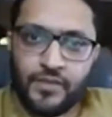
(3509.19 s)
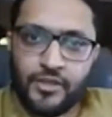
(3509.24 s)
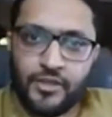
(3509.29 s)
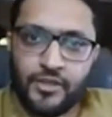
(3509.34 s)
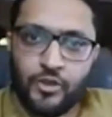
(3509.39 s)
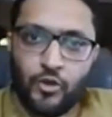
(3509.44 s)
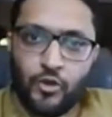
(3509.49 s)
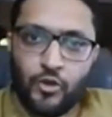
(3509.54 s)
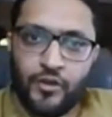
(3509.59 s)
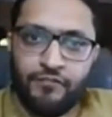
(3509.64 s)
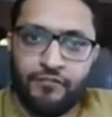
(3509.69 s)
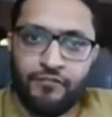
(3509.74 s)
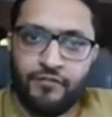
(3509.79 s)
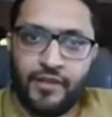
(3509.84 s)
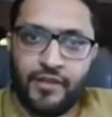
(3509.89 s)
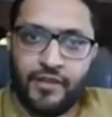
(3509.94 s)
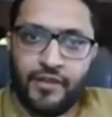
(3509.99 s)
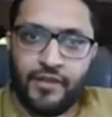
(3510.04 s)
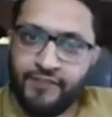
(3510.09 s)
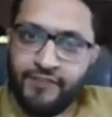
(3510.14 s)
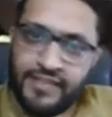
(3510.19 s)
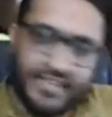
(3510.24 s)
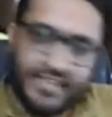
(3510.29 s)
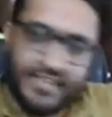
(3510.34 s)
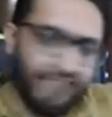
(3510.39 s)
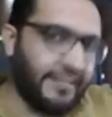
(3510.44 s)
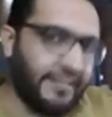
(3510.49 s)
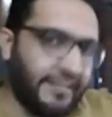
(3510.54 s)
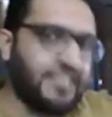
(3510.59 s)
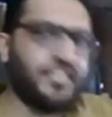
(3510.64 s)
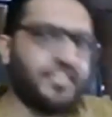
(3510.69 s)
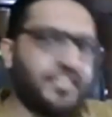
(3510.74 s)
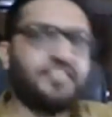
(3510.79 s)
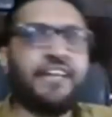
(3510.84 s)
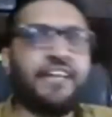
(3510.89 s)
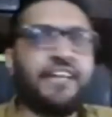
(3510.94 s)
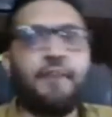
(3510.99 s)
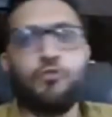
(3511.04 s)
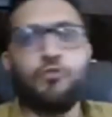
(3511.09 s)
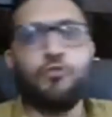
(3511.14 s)
You know, if, if I if I
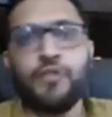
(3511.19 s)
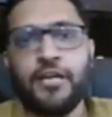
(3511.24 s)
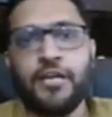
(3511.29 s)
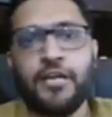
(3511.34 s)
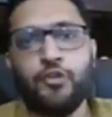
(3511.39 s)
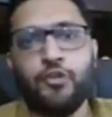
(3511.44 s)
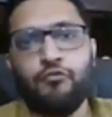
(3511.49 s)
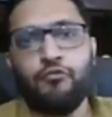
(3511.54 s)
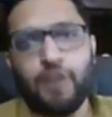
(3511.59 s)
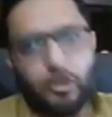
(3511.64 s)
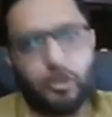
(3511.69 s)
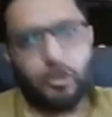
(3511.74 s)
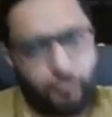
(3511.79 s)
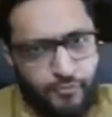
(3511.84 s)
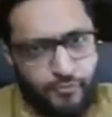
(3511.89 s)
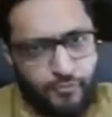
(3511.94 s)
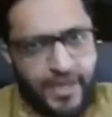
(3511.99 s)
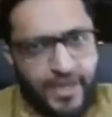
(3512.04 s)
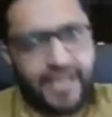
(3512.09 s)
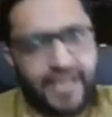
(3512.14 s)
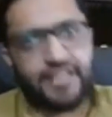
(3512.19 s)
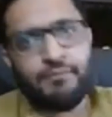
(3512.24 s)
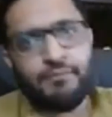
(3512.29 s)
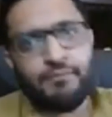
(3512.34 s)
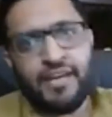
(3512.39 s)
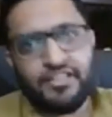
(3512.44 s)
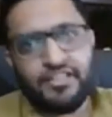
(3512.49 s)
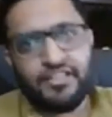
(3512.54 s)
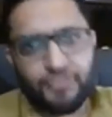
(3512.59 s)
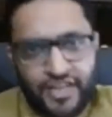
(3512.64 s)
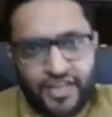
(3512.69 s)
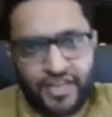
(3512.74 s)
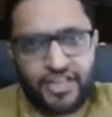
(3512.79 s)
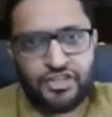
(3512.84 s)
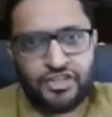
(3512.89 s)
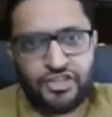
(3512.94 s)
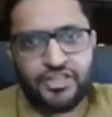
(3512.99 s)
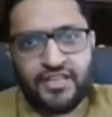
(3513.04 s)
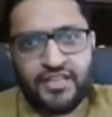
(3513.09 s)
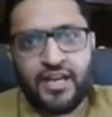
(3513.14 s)
just have to tell you one of my, my
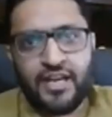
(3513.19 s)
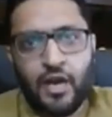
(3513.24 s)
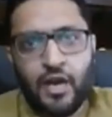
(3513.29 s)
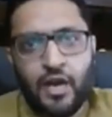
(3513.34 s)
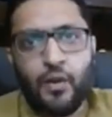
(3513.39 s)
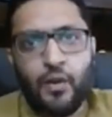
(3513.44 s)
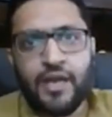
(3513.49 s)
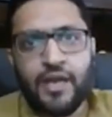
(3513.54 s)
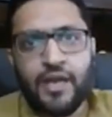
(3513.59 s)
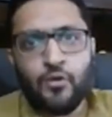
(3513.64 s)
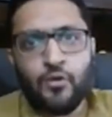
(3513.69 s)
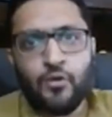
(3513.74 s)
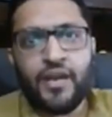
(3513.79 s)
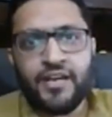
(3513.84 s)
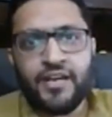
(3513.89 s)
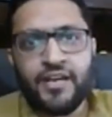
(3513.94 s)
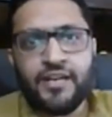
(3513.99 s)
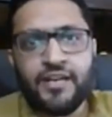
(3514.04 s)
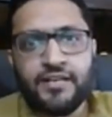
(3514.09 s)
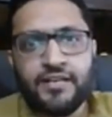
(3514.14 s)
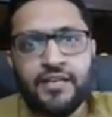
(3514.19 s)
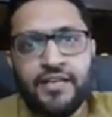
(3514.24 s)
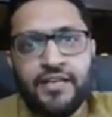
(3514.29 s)
strategy that how I look at it,